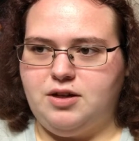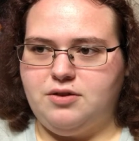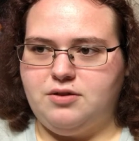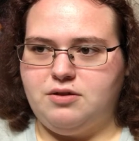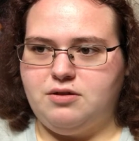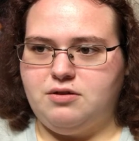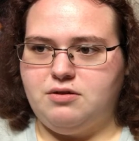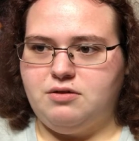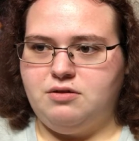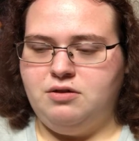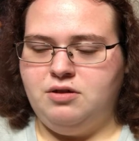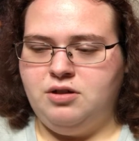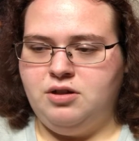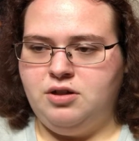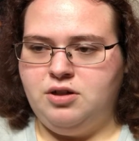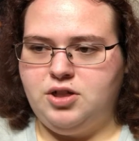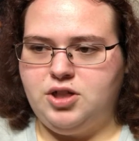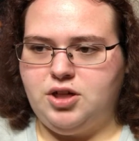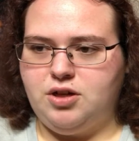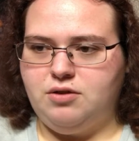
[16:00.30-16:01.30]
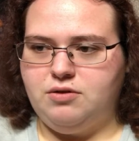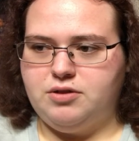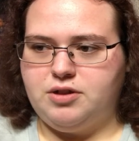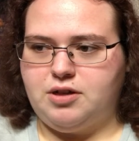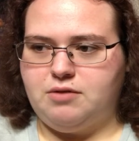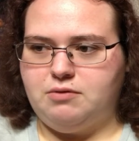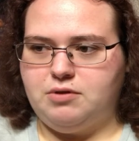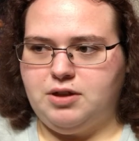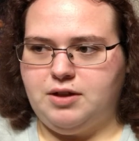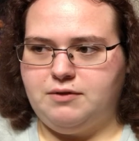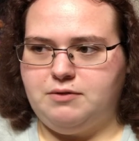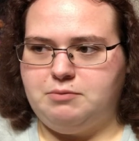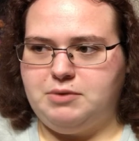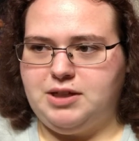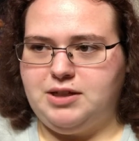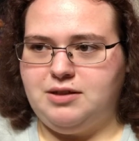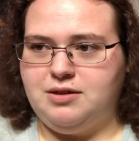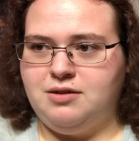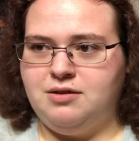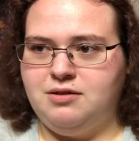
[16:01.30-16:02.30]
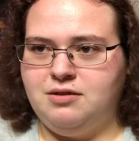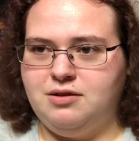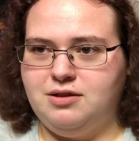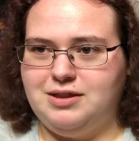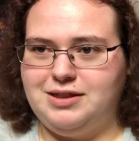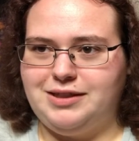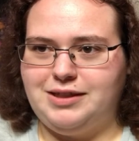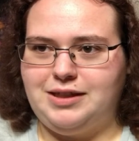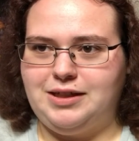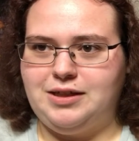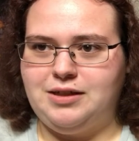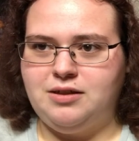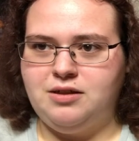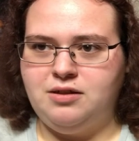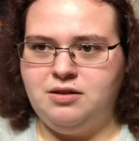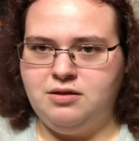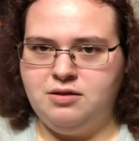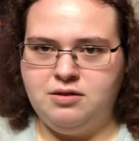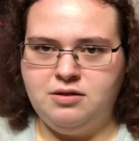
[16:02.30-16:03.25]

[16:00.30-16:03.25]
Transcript: other shows that I would love to be seen